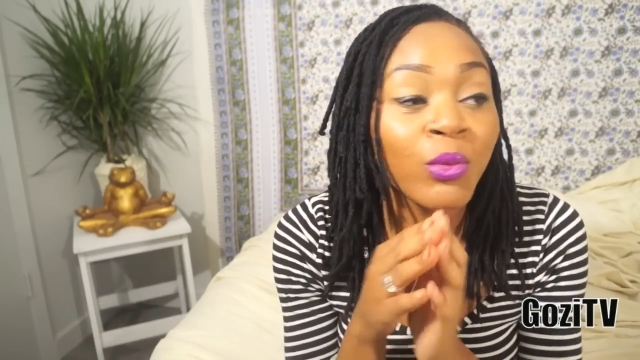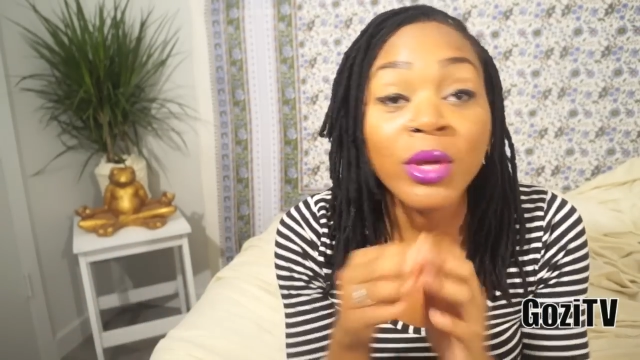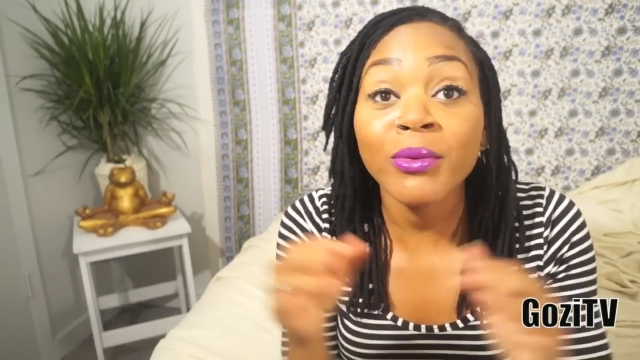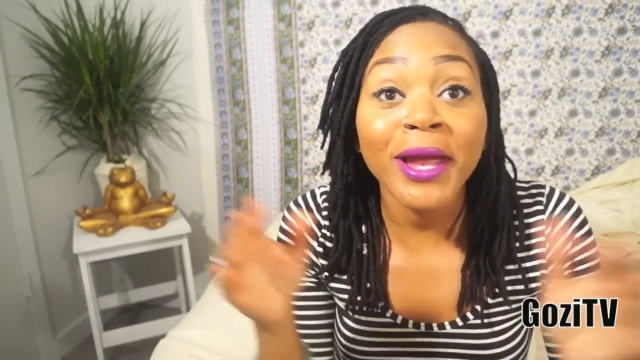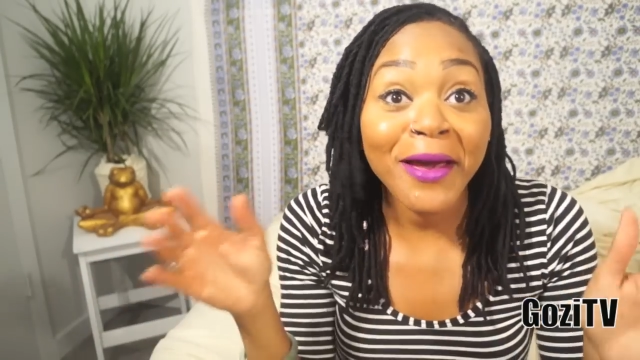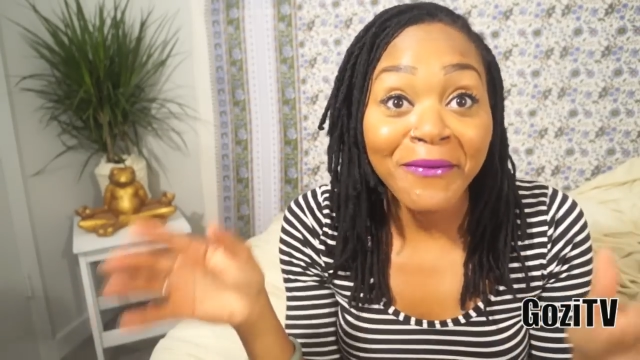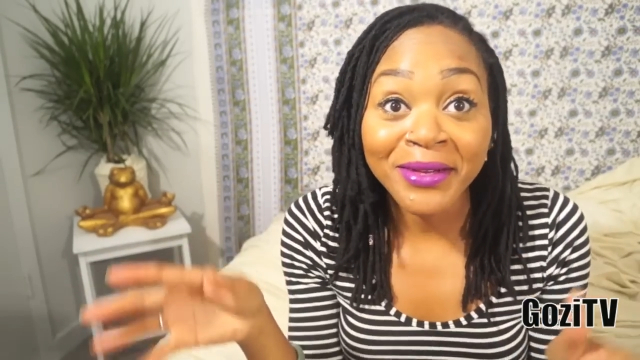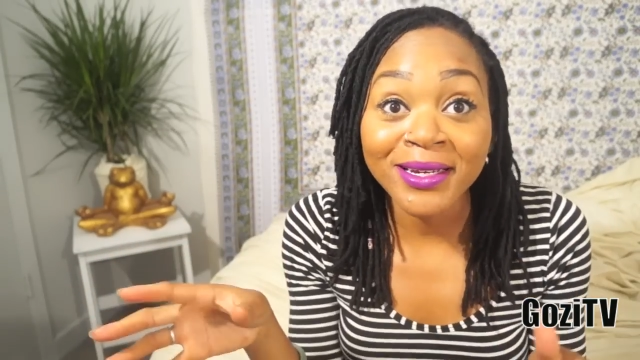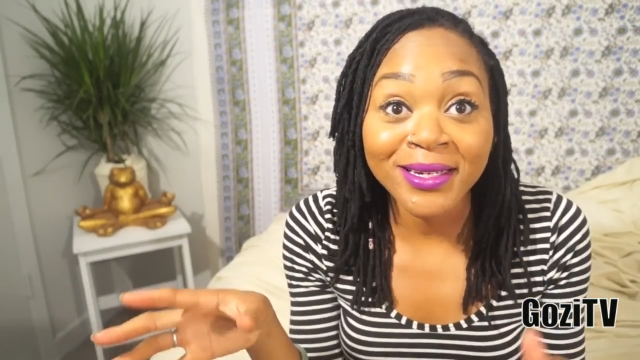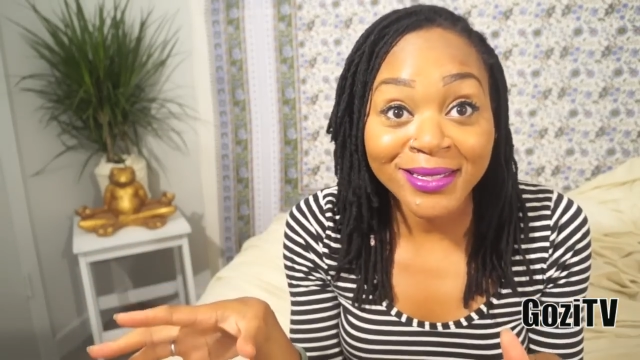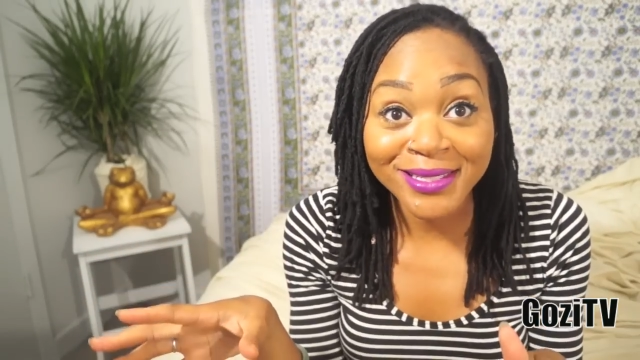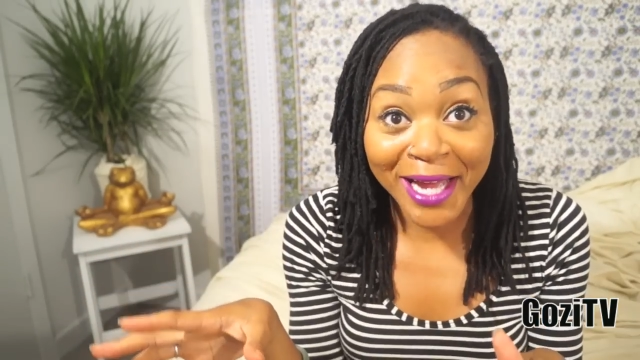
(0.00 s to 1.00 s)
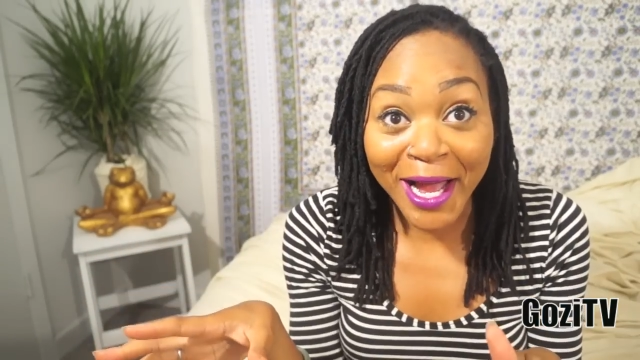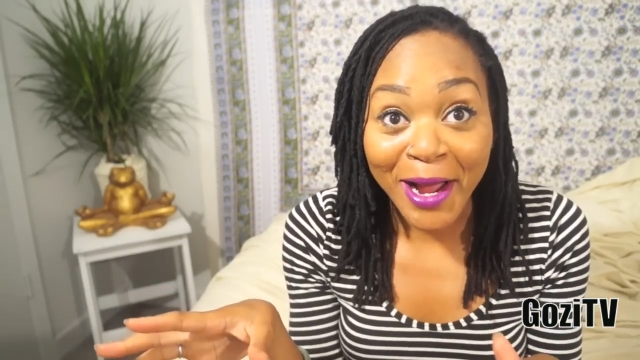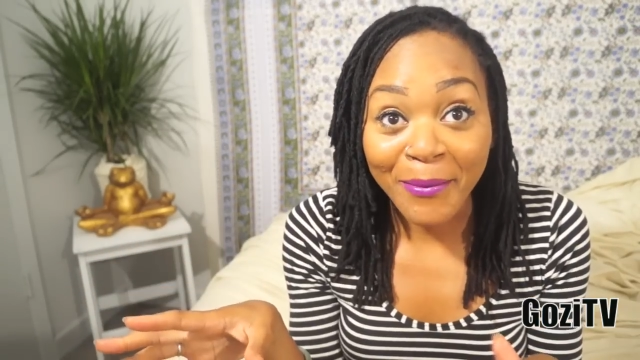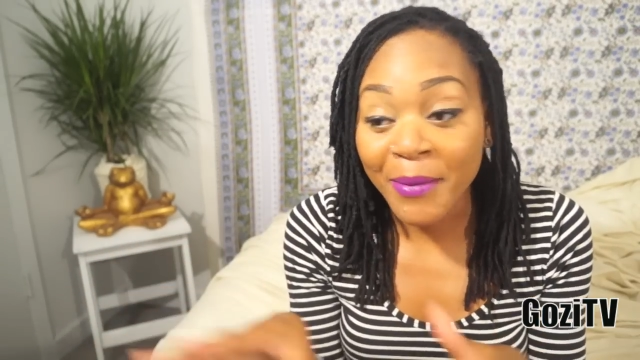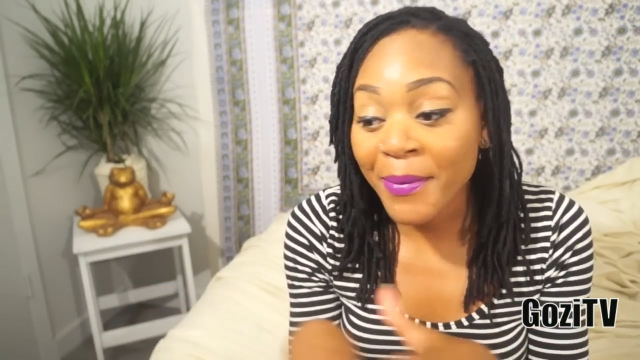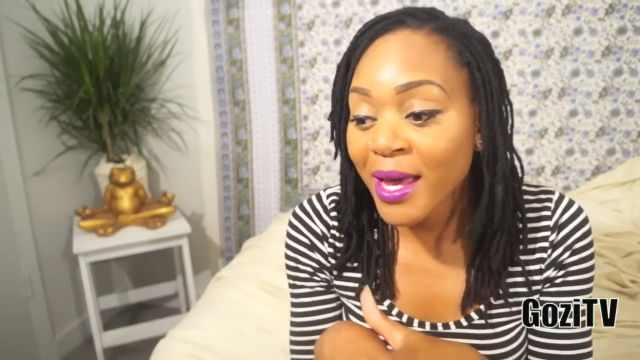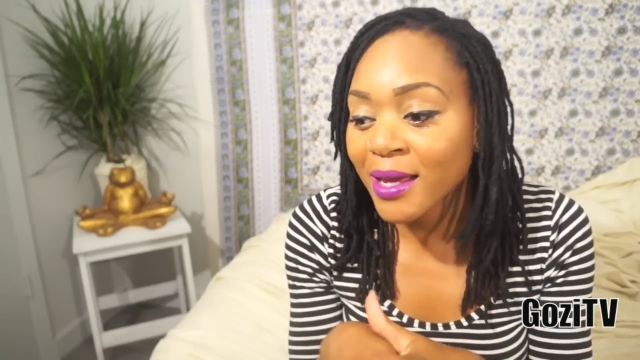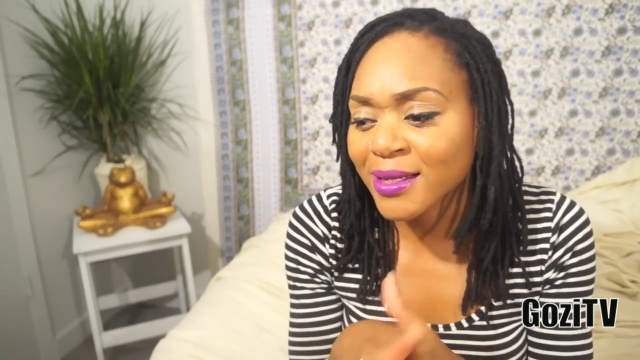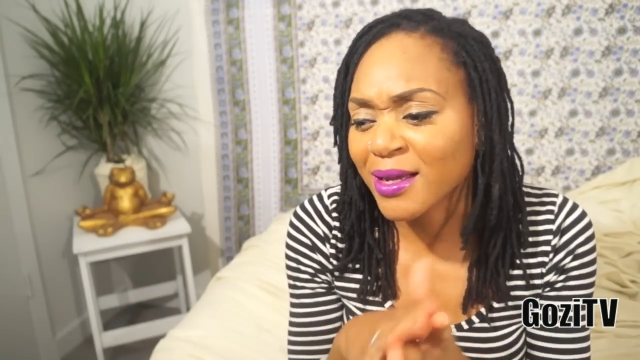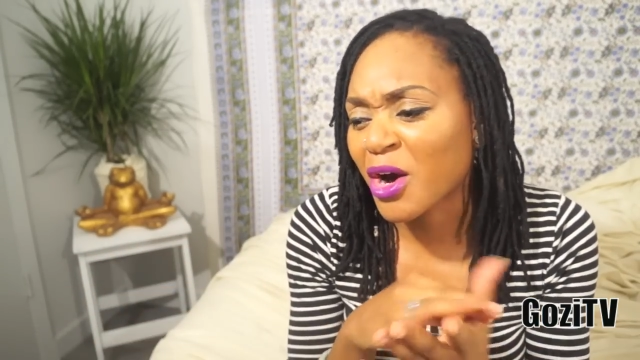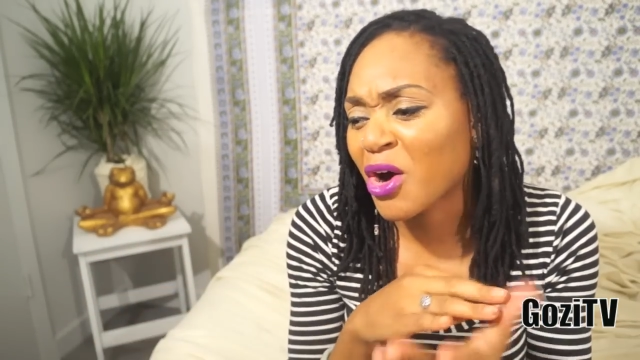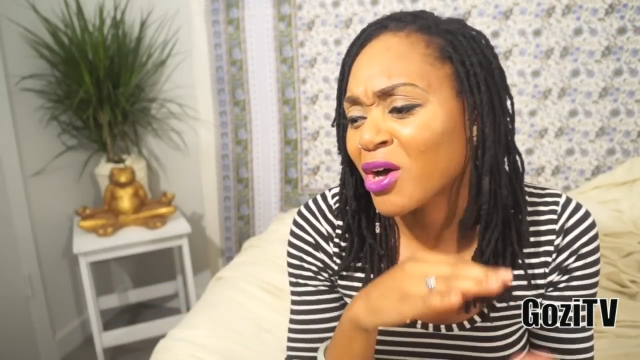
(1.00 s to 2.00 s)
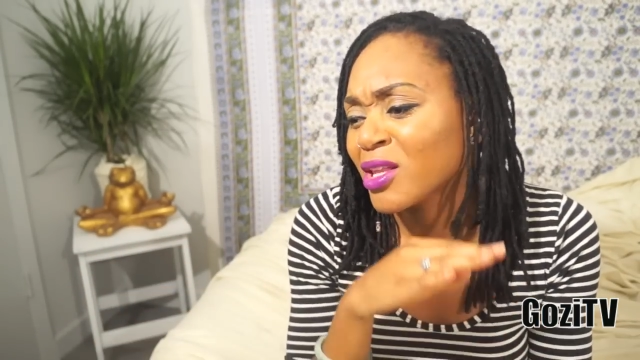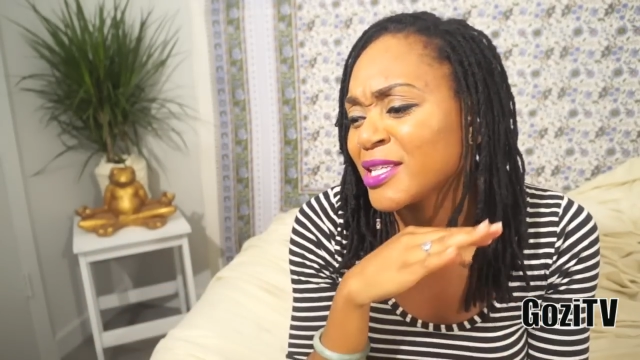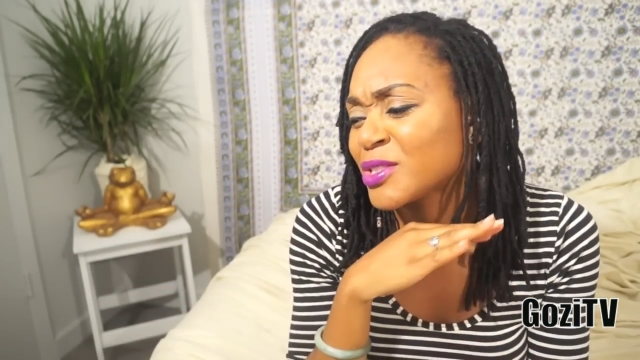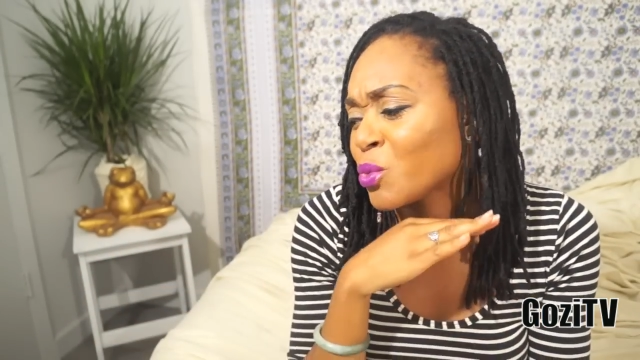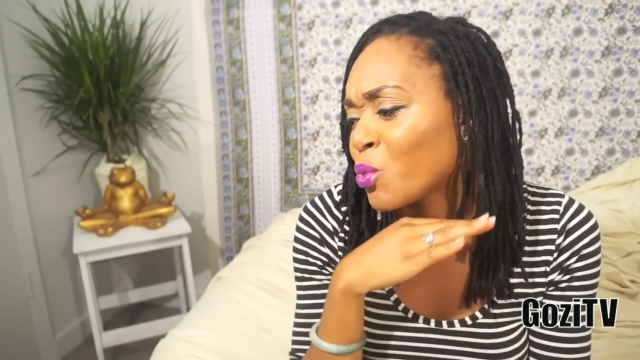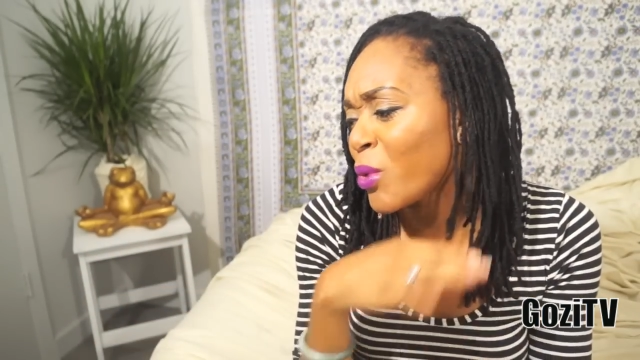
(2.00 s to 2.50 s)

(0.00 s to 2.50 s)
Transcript: We were having a good time. I'm not gonna call us